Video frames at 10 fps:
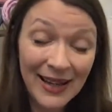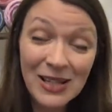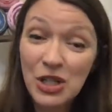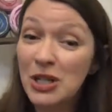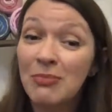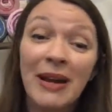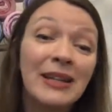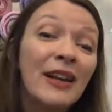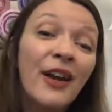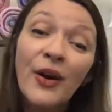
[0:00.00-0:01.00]
She made
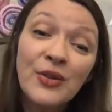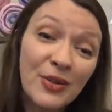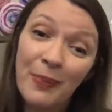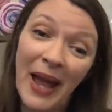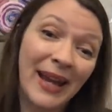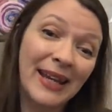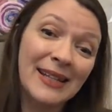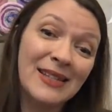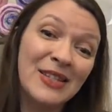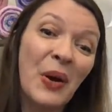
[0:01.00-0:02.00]
loads of
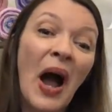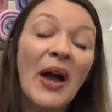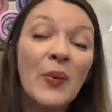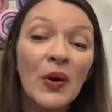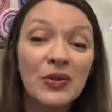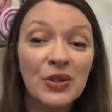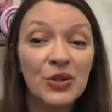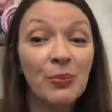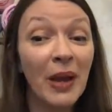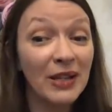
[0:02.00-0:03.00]
blankets, so I wanted
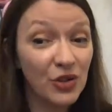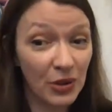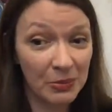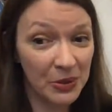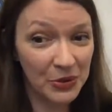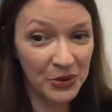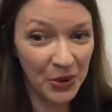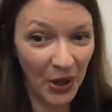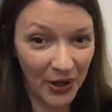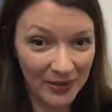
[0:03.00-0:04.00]
to pay tribute to
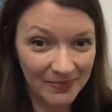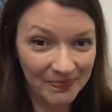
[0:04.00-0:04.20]
her.